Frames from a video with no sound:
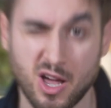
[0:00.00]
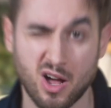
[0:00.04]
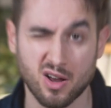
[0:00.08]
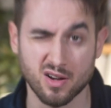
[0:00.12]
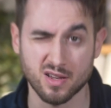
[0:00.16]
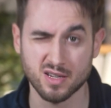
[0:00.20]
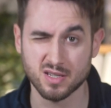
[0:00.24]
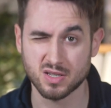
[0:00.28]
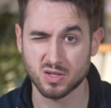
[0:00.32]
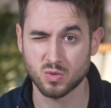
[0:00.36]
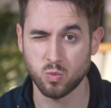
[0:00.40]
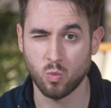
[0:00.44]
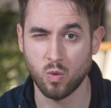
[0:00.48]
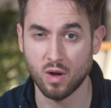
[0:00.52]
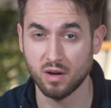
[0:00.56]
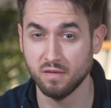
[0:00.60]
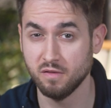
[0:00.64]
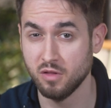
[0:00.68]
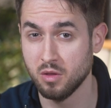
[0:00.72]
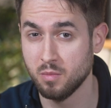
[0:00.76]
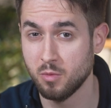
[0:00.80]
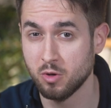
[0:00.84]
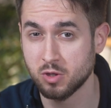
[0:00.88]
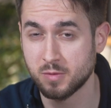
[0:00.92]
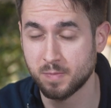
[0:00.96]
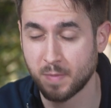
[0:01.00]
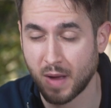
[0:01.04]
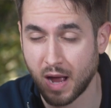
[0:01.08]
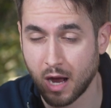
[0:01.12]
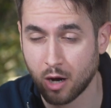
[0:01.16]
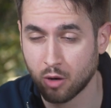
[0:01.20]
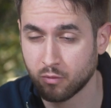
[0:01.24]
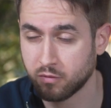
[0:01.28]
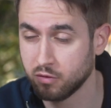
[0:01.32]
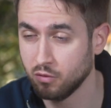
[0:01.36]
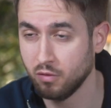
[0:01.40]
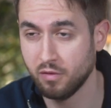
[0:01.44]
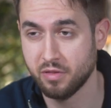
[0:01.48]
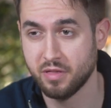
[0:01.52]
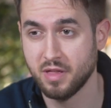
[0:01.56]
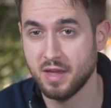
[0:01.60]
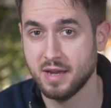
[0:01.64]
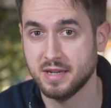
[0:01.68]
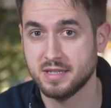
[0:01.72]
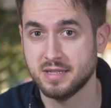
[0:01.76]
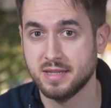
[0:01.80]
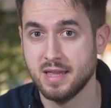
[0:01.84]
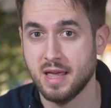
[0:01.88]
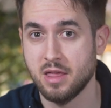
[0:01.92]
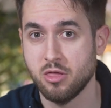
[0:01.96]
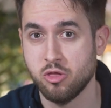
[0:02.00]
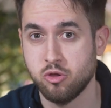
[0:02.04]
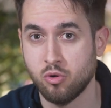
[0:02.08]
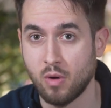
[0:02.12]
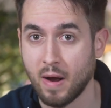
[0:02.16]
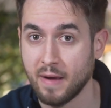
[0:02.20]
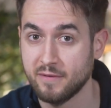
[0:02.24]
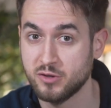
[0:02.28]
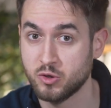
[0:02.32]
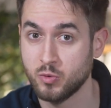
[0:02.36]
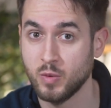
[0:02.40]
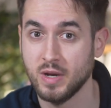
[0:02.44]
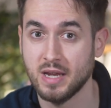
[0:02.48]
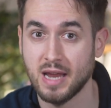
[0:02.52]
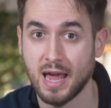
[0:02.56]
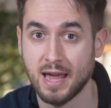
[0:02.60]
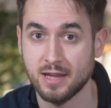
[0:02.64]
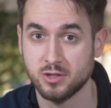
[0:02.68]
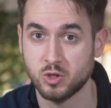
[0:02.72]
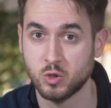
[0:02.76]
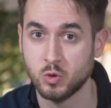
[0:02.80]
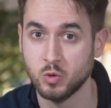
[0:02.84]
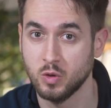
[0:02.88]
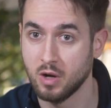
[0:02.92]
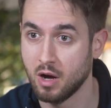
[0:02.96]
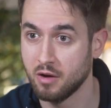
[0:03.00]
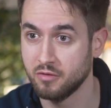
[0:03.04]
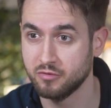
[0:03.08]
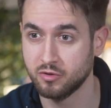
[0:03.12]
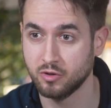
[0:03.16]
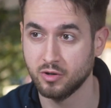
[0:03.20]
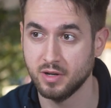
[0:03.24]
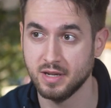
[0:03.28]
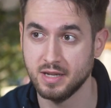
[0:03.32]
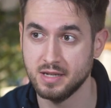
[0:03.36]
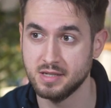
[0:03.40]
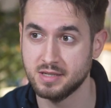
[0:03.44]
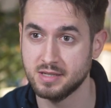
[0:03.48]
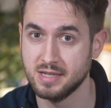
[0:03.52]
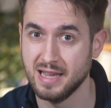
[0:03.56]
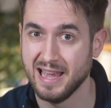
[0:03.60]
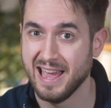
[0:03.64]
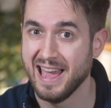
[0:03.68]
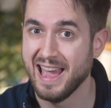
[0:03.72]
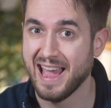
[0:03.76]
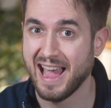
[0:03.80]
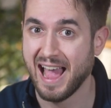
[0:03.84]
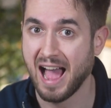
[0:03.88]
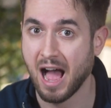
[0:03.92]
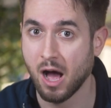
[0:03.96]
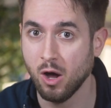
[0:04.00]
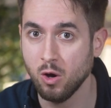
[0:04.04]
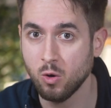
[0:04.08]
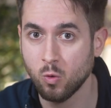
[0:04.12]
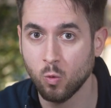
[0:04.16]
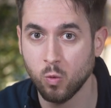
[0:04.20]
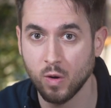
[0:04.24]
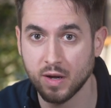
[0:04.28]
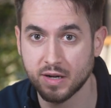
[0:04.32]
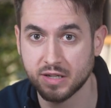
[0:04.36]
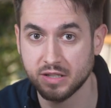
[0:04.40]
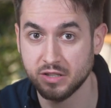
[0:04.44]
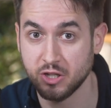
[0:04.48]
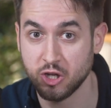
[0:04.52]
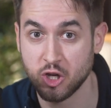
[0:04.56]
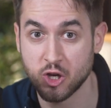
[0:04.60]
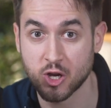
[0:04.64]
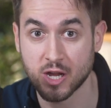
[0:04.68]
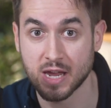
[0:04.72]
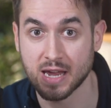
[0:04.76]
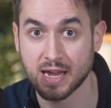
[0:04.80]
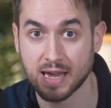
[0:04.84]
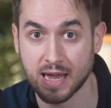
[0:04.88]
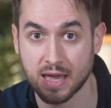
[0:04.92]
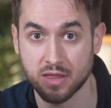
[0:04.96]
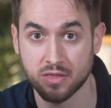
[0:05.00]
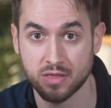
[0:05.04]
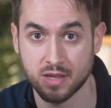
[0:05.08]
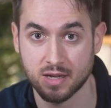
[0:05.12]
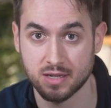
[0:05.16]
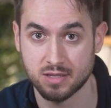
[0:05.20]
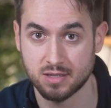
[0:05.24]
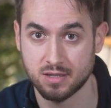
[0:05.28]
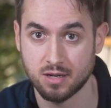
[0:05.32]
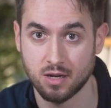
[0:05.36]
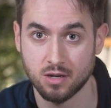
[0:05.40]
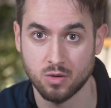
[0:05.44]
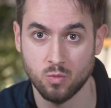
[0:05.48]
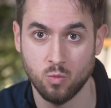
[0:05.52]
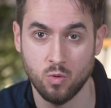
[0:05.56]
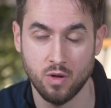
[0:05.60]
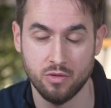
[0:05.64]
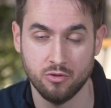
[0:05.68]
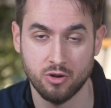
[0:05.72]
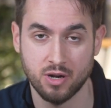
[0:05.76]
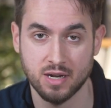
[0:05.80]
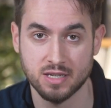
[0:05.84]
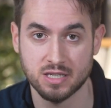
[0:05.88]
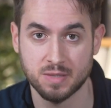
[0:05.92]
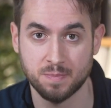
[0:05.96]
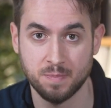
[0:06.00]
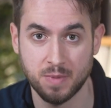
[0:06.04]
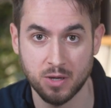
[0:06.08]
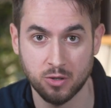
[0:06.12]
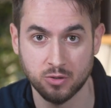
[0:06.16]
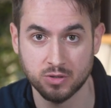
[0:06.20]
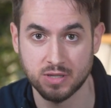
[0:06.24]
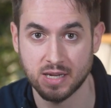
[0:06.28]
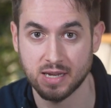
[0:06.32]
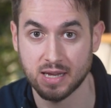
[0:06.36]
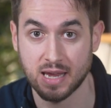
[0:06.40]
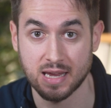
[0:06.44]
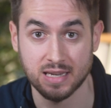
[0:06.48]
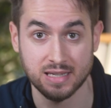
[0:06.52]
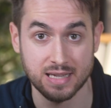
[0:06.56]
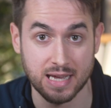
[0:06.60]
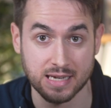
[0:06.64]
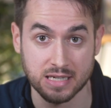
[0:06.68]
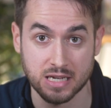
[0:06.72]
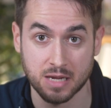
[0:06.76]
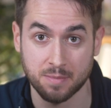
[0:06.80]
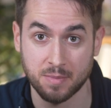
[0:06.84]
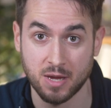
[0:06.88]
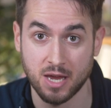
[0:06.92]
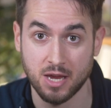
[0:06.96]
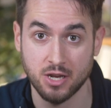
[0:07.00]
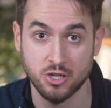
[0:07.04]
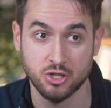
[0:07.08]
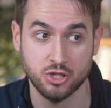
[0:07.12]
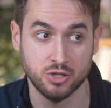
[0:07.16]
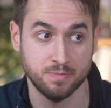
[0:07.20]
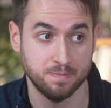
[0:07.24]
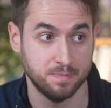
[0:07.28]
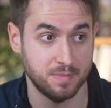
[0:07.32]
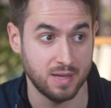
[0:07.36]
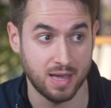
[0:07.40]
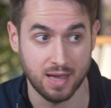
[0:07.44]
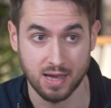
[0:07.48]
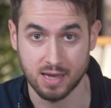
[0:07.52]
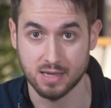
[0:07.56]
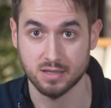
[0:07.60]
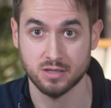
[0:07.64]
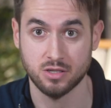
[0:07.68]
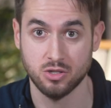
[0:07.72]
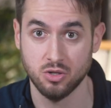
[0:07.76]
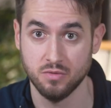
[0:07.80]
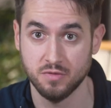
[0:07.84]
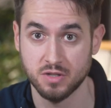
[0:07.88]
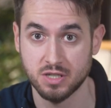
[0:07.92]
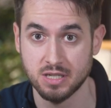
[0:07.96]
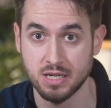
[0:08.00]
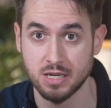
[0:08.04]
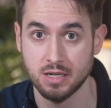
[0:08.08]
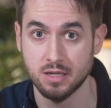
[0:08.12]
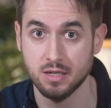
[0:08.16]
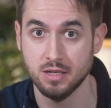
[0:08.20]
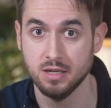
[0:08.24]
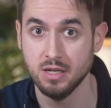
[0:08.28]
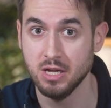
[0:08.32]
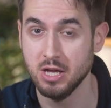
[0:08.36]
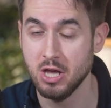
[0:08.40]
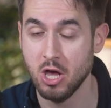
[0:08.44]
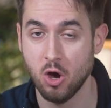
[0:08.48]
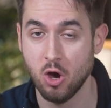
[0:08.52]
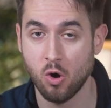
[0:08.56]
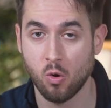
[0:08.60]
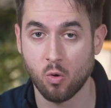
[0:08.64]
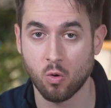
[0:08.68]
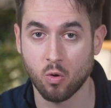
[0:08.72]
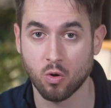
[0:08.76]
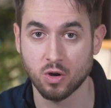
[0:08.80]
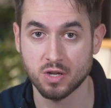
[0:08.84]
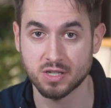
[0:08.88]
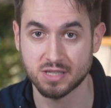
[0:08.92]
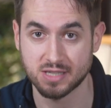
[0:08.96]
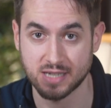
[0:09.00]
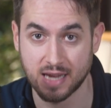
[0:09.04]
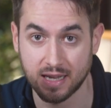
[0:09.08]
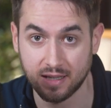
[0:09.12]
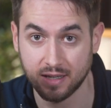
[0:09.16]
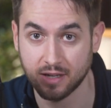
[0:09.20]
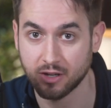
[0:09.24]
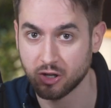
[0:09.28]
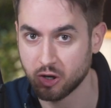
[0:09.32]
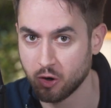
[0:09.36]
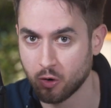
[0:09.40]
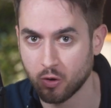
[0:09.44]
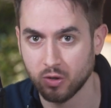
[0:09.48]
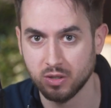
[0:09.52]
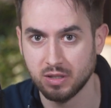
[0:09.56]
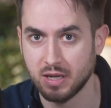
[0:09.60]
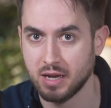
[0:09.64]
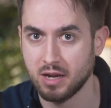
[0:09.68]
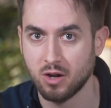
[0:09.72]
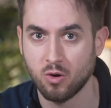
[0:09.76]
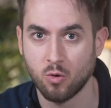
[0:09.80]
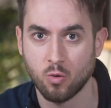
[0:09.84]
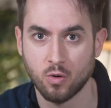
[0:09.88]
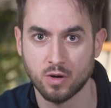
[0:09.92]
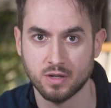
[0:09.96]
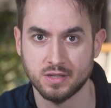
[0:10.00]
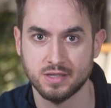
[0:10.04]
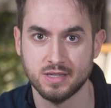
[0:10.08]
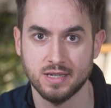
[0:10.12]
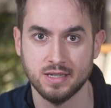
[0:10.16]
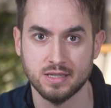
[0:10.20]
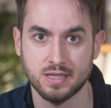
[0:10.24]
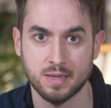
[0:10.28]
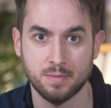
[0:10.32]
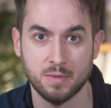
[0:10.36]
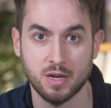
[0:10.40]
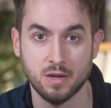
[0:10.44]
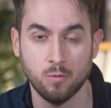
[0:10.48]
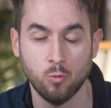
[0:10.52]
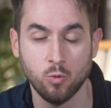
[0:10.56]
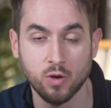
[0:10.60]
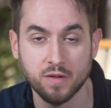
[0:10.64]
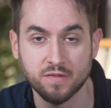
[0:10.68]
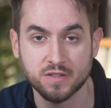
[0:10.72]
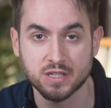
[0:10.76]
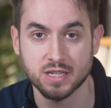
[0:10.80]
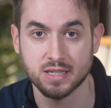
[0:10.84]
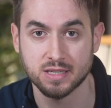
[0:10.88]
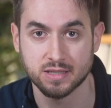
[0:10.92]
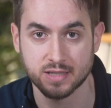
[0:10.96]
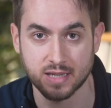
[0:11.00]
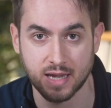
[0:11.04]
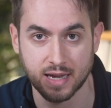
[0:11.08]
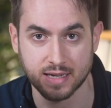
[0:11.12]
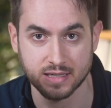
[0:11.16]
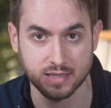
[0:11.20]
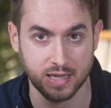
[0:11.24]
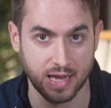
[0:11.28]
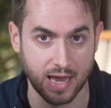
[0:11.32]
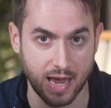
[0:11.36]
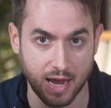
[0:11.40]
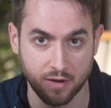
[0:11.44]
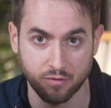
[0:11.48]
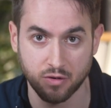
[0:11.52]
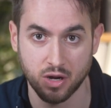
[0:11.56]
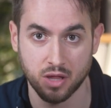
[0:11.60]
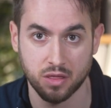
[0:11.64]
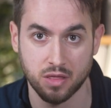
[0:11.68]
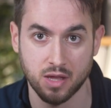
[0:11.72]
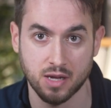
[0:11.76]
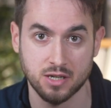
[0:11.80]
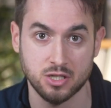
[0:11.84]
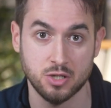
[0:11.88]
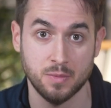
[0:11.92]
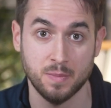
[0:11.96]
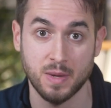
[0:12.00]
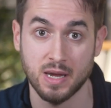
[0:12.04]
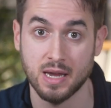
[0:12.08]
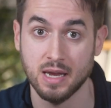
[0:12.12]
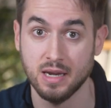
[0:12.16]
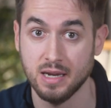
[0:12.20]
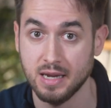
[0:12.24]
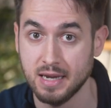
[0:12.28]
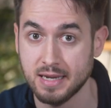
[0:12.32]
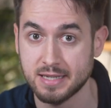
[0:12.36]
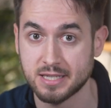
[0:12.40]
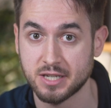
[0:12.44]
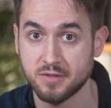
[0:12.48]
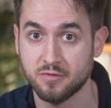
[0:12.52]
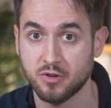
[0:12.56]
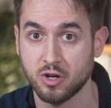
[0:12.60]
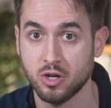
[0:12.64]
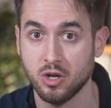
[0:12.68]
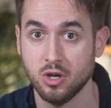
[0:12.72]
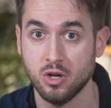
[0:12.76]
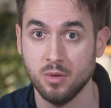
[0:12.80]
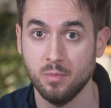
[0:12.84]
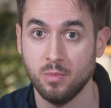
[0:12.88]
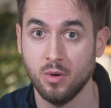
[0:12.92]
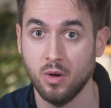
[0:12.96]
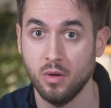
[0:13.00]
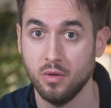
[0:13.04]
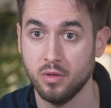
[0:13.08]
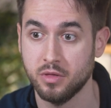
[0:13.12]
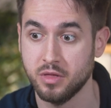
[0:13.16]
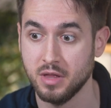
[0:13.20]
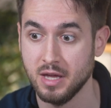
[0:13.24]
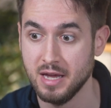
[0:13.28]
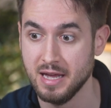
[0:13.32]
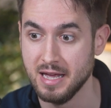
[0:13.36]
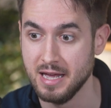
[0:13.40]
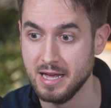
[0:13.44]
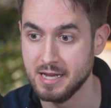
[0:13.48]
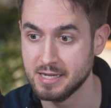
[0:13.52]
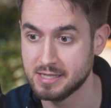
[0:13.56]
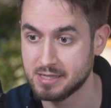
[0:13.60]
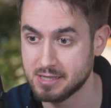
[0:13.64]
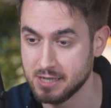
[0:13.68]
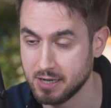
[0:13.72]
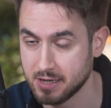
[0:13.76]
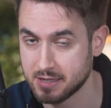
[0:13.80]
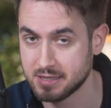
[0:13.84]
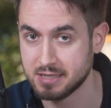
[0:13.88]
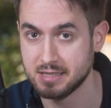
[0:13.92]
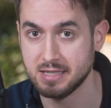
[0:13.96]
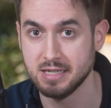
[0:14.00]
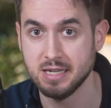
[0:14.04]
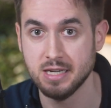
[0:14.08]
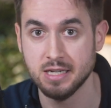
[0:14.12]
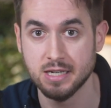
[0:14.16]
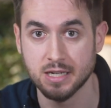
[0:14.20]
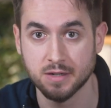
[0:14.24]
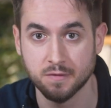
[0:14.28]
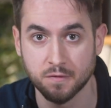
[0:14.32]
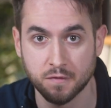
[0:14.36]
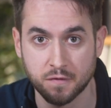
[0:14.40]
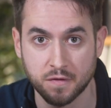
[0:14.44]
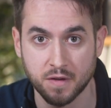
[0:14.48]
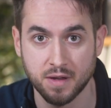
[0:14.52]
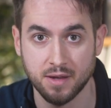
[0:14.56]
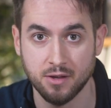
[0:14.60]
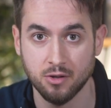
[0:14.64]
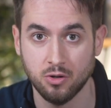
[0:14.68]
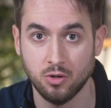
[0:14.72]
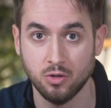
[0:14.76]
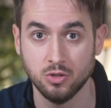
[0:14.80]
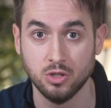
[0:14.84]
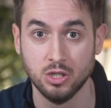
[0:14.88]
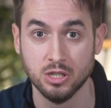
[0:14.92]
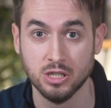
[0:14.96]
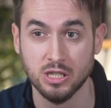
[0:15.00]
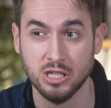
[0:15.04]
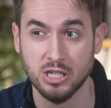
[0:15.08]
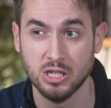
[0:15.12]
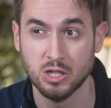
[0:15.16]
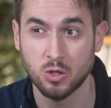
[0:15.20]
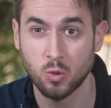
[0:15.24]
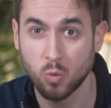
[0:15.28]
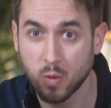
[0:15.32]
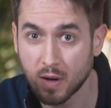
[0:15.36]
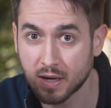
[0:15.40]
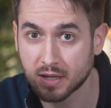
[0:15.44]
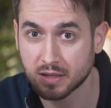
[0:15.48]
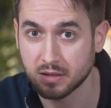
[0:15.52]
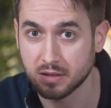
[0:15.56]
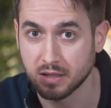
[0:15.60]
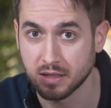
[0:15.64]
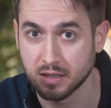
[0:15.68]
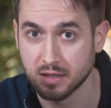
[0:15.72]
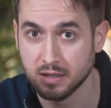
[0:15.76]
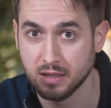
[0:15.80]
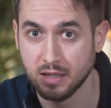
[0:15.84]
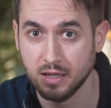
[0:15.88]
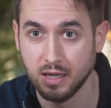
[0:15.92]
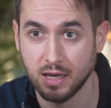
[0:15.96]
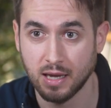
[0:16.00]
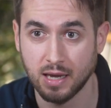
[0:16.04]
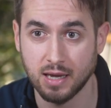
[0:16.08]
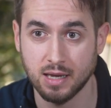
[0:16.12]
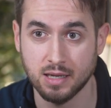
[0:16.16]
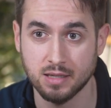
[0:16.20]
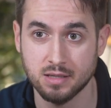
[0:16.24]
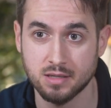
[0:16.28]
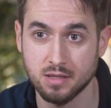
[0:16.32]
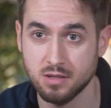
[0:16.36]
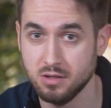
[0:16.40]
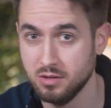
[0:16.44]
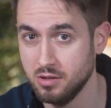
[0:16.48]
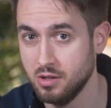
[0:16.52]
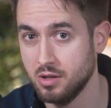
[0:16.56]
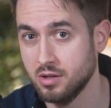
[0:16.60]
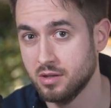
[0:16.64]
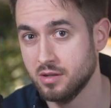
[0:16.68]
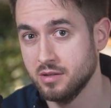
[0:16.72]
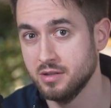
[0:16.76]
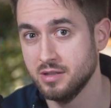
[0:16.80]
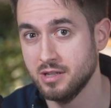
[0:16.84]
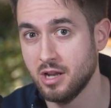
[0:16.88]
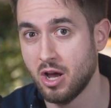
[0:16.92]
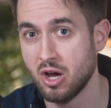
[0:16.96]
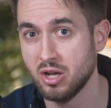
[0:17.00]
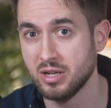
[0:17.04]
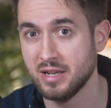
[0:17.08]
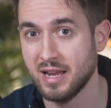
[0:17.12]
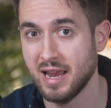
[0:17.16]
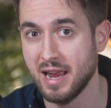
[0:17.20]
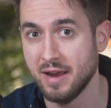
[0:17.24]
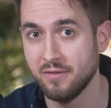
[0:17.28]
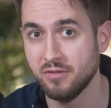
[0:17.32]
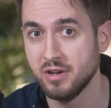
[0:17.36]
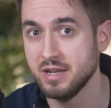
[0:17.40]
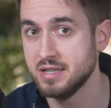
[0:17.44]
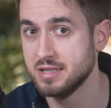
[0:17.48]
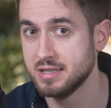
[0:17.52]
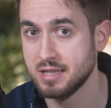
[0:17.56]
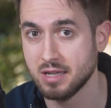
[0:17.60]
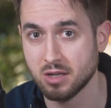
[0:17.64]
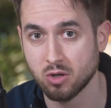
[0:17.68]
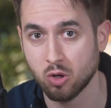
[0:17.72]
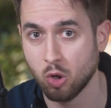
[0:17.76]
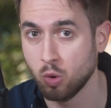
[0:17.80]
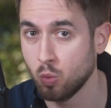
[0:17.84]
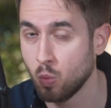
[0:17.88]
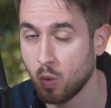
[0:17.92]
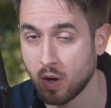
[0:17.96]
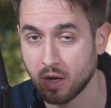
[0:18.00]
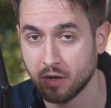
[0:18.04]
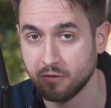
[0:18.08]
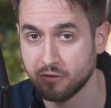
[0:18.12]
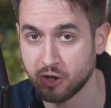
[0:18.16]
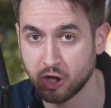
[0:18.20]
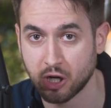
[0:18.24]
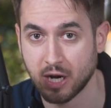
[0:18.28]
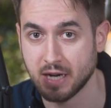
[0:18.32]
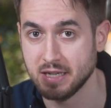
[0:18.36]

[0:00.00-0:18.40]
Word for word: honest, one of the most powerful things that Thrive Suite has to offer is how quickly you can get things done, whether it's building a landing page as you've seen, or selling your online courses. I mean, we've designed everything to make it easy for you to both succeed and fail quickly. And look, not every single one of your